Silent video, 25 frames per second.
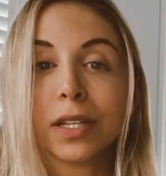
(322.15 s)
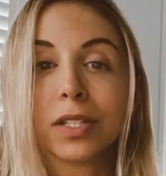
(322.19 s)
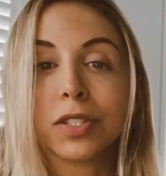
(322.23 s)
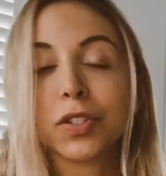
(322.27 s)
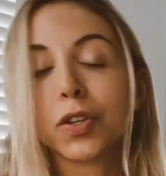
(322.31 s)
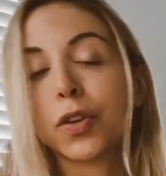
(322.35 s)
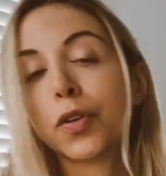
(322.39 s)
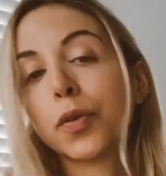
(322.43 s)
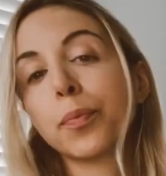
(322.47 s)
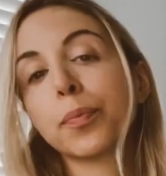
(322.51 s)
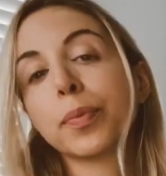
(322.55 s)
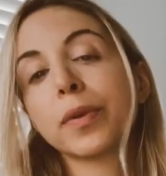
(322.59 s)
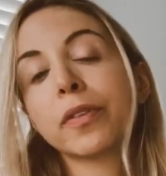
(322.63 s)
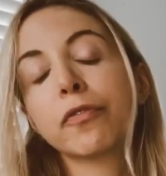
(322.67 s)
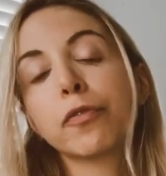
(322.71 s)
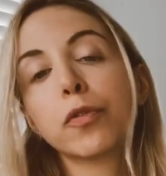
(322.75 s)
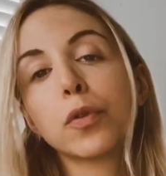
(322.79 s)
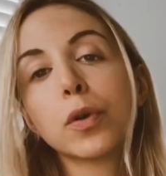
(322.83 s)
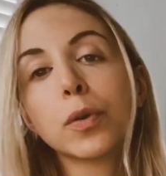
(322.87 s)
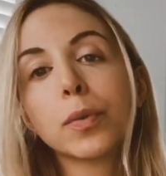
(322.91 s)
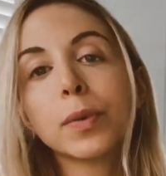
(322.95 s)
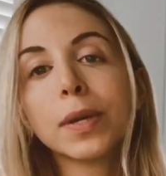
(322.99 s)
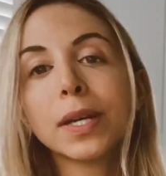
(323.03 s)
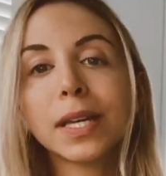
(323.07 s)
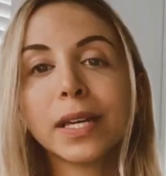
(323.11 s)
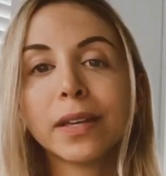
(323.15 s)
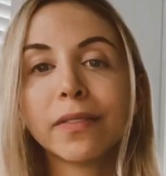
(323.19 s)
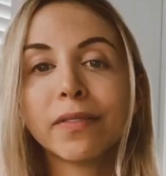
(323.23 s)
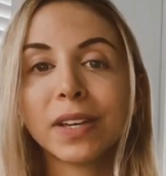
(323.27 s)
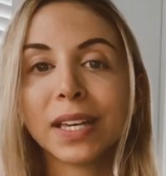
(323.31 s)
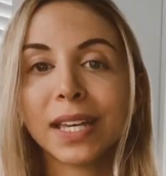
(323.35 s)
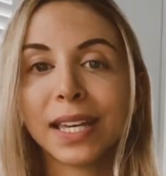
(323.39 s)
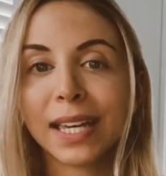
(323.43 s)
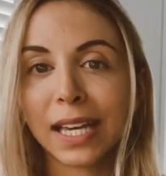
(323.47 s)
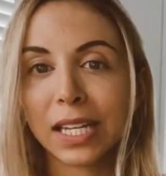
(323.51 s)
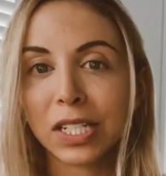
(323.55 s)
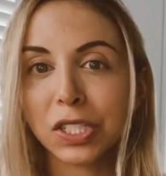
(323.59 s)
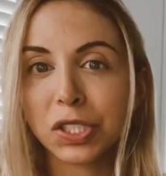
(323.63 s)
So before we even
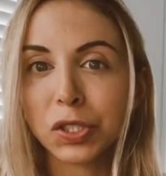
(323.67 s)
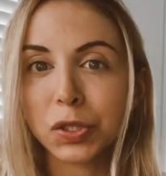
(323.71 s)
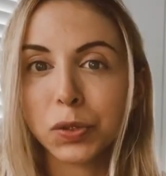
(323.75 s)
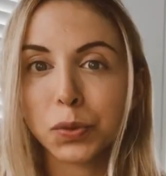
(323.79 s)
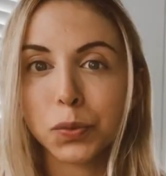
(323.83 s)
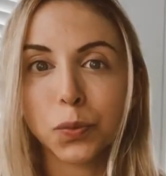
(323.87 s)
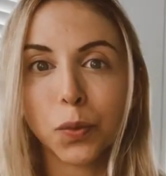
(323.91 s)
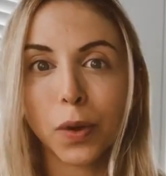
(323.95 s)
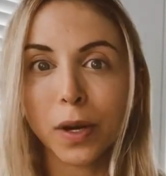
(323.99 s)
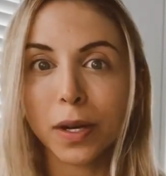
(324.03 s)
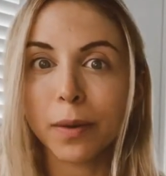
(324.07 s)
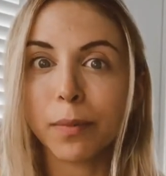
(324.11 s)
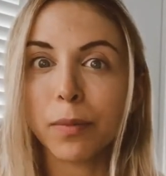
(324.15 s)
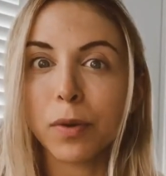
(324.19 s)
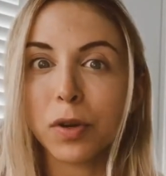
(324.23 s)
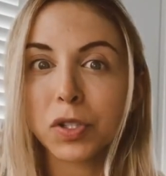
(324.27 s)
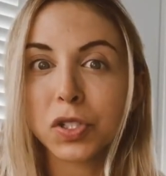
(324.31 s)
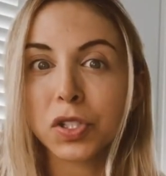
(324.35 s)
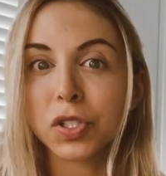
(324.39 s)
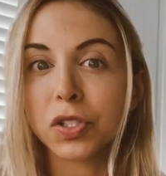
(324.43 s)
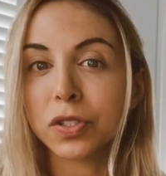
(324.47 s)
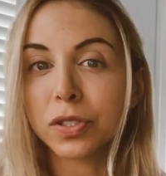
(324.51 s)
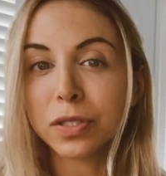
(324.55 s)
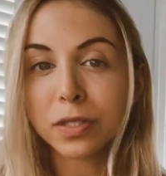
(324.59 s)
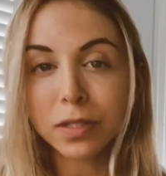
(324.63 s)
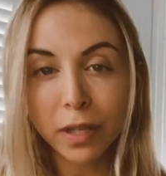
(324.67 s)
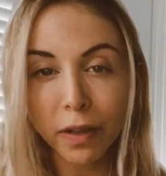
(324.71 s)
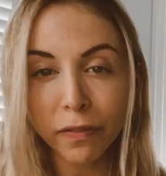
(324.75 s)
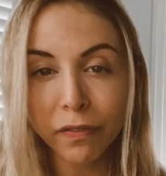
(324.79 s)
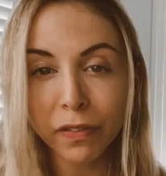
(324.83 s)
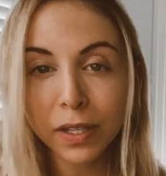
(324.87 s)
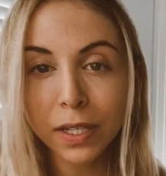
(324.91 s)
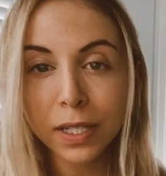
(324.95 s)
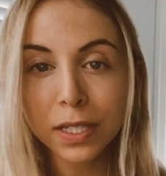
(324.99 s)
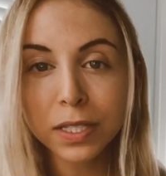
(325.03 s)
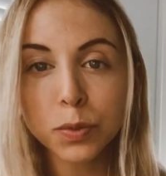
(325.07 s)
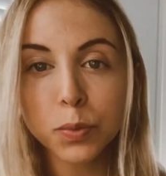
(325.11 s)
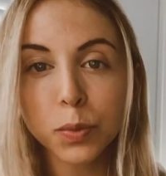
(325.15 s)
get to what emotional
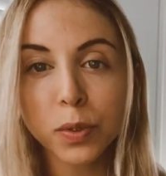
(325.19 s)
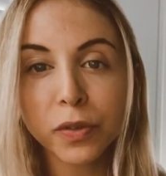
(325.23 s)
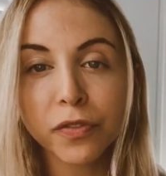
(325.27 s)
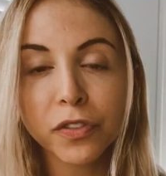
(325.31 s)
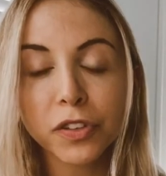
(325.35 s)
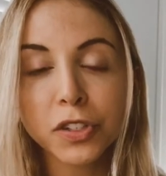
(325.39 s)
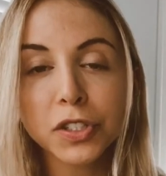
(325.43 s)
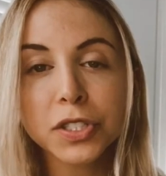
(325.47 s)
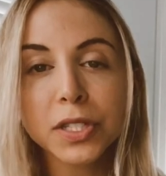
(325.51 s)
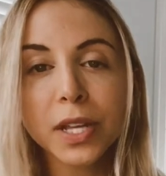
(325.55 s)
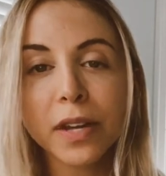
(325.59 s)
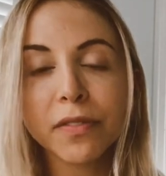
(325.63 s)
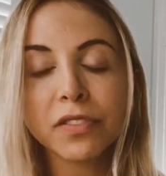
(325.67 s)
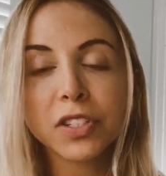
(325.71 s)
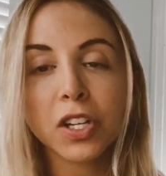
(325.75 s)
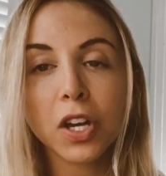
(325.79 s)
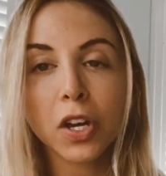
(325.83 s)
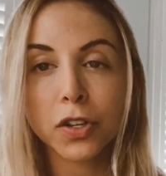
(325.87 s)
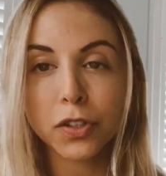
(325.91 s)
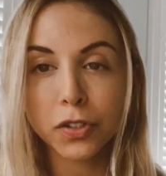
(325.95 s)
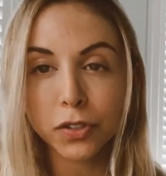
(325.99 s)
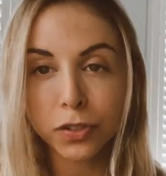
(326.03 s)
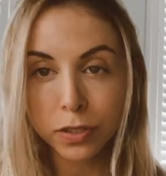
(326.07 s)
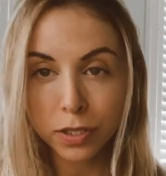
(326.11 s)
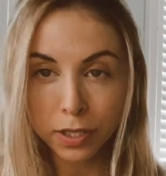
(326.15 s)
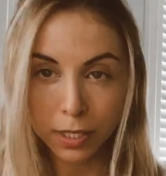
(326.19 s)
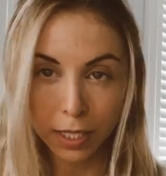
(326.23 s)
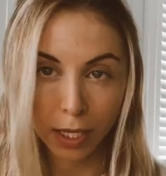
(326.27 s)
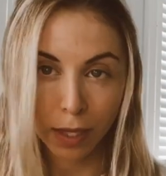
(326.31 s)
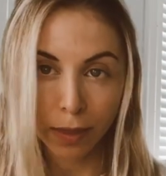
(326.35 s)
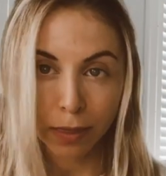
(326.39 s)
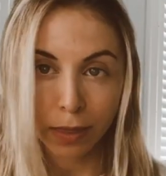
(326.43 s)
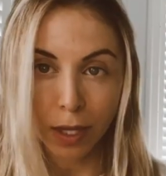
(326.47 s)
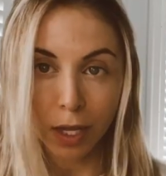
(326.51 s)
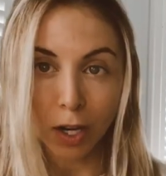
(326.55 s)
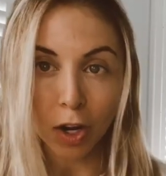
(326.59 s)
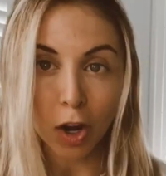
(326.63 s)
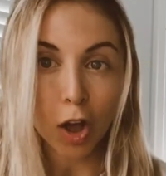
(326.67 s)
stuffing is, we first have to
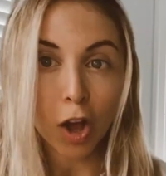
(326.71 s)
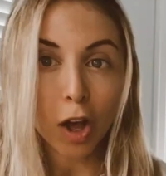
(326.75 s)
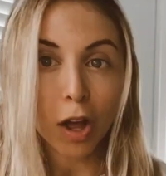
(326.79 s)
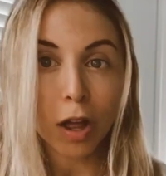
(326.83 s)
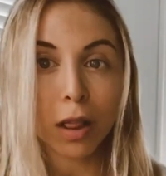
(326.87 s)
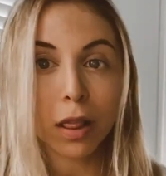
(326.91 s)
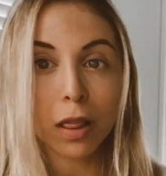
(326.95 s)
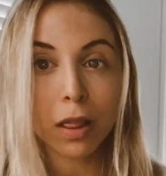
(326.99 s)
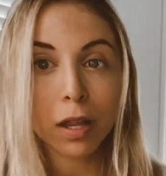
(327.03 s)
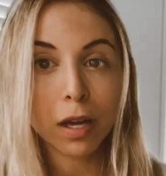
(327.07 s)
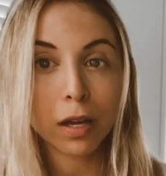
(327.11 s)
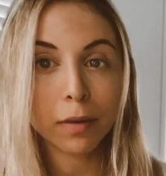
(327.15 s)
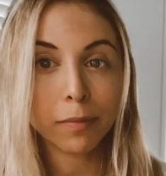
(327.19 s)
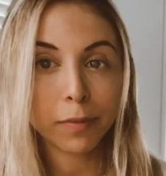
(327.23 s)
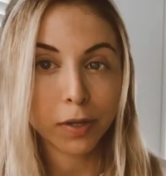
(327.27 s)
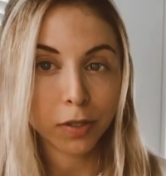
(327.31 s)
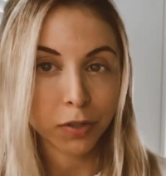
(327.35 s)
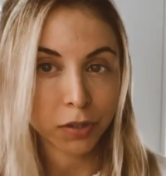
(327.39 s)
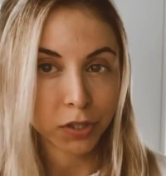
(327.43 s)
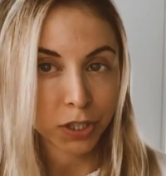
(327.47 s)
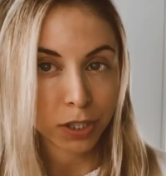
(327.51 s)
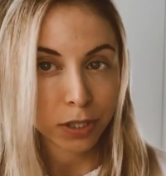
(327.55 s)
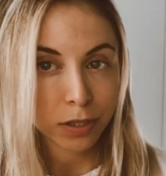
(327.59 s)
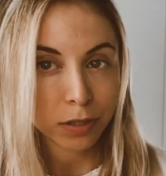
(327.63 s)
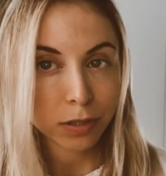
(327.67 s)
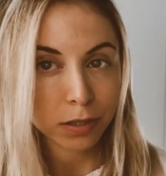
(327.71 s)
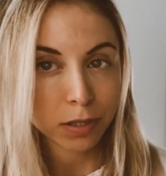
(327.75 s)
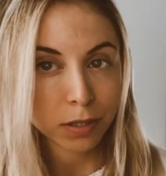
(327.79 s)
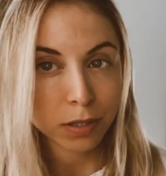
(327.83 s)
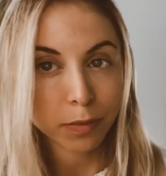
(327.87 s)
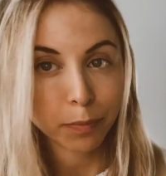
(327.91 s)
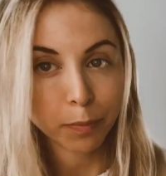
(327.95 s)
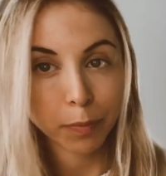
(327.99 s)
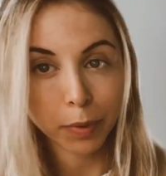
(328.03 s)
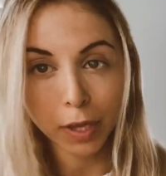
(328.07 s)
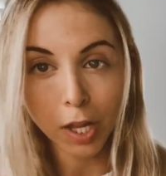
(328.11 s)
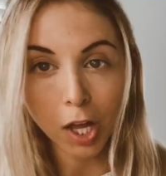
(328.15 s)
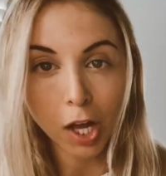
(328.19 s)
understand that all emotions
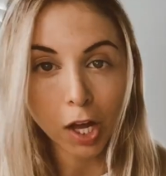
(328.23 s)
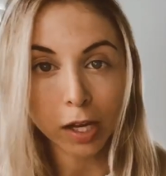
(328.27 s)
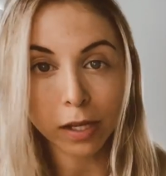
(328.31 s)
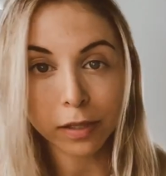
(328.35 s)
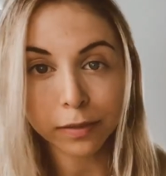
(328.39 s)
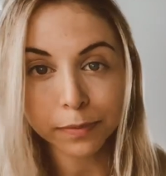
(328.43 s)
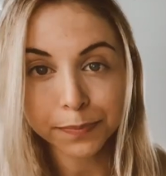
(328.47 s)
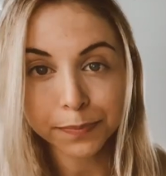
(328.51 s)
belong.